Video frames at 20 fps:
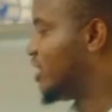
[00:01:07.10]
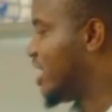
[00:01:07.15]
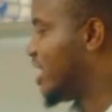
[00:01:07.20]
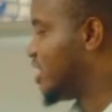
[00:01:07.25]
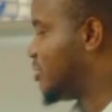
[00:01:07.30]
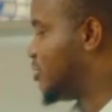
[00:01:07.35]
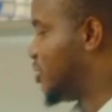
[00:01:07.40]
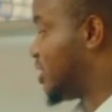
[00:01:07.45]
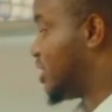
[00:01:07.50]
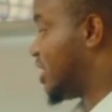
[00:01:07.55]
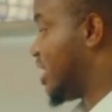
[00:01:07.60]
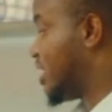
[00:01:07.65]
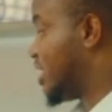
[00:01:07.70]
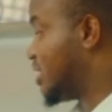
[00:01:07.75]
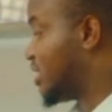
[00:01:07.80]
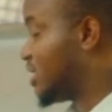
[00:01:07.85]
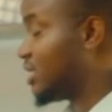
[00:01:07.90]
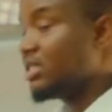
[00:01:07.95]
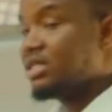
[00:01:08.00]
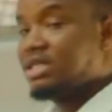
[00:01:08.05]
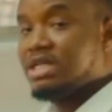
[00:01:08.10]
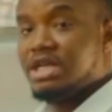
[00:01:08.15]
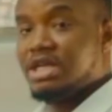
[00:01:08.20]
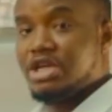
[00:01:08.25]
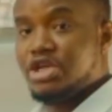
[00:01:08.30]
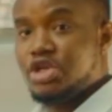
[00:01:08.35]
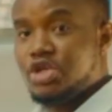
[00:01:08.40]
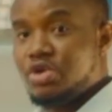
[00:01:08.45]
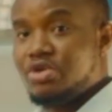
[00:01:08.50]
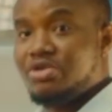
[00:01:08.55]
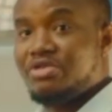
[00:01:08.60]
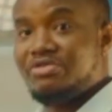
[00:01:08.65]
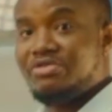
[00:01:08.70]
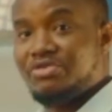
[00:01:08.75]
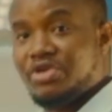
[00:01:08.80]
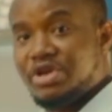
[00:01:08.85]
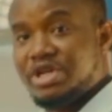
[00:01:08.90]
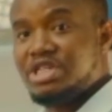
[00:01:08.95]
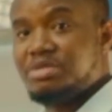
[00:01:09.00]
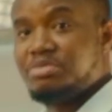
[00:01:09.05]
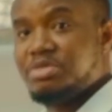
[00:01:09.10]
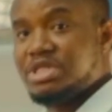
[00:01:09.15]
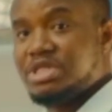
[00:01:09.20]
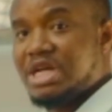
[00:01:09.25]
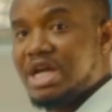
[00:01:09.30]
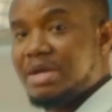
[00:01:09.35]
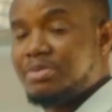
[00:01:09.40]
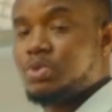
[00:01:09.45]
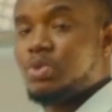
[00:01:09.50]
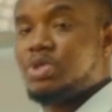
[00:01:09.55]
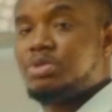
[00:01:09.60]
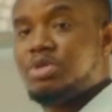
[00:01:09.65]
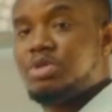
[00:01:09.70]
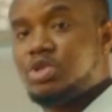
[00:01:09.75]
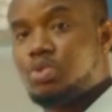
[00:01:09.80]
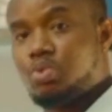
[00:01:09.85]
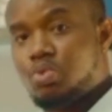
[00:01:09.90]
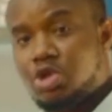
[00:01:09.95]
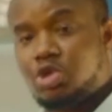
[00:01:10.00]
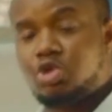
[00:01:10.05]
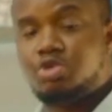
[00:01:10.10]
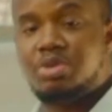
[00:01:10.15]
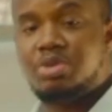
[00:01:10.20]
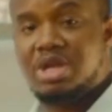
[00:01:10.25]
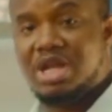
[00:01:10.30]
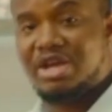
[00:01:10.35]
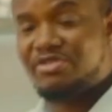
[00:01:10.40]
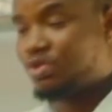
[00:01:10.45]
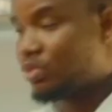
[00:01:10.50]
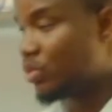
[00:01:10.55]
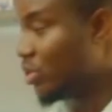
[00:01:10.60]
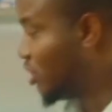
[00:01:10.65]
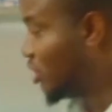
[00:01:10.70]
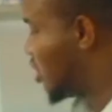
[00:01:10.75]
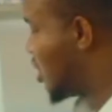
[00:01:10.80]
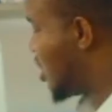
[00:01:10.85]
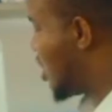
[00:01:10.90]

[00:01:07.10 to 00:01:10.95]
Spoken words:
30%, for these mishaps, which means what you'll be left with